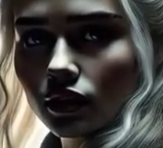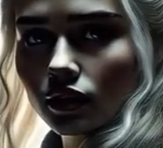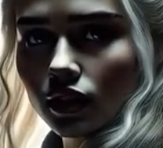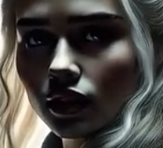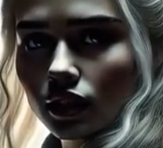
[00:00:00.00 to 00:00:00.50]

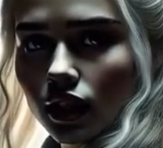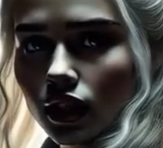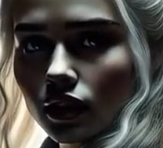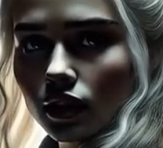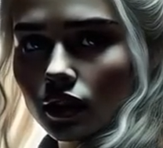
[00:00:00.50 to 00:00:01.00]
She
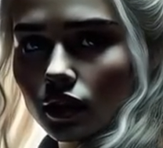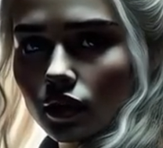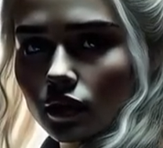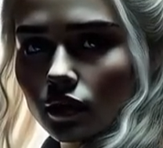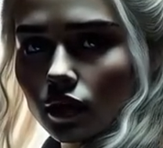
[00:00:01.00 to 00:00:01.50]
ordered her men
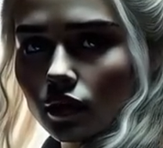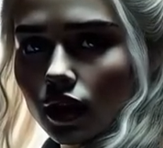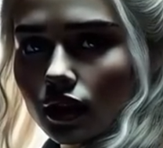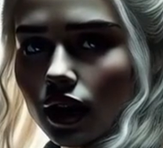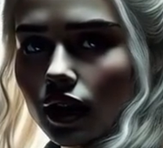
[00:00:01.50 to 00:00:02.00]
to
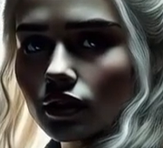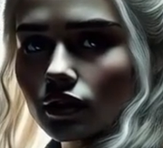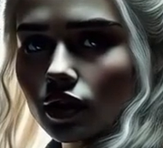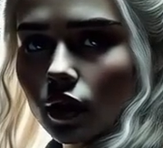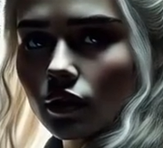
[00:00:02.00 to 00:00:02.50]
maintain
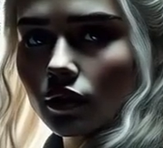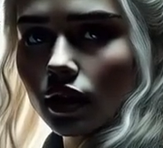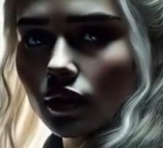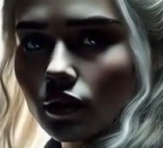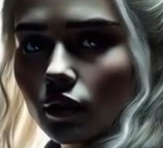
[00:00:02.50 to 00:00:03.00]
discipline, to
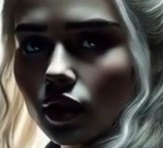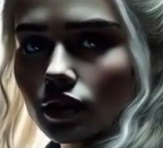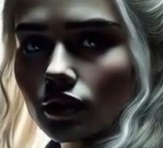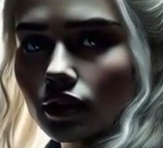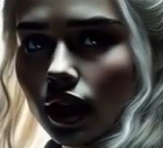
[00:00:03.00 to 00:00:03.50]
protect
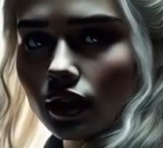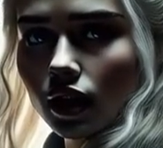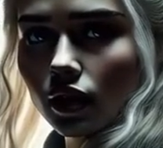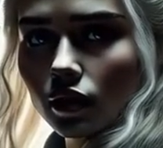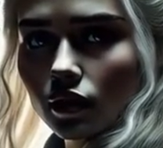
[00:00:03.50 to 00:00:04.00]
civilians
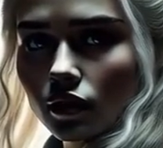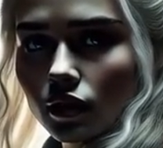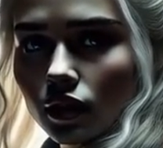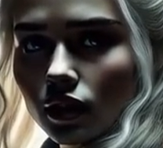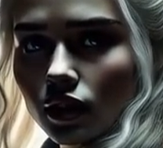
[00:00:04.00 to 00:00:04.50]
wherever
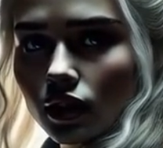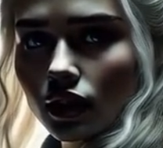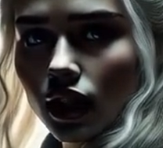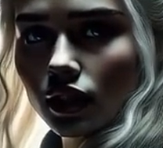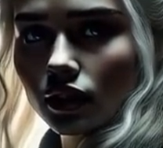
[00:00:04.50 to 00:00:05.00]
possible.
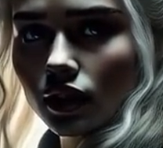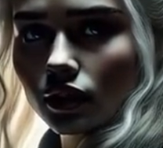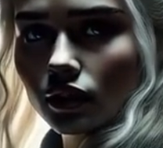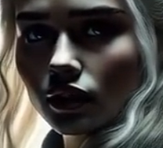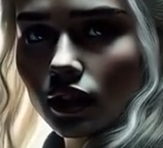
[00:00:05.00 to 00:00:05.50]
She
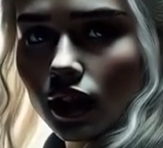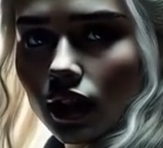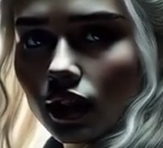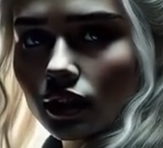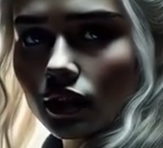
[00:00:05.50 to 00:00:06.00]
knew that
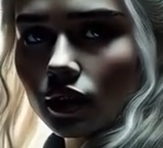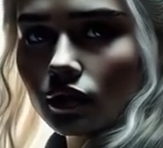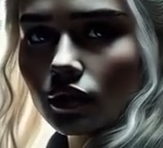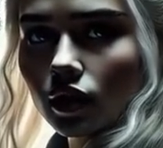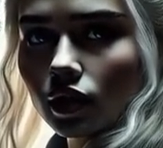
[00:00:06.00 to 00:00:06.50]
pockets of
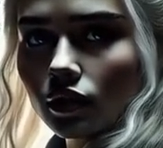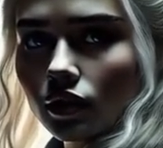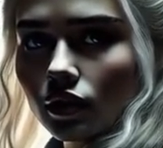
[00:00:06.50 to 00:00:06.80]
Lannister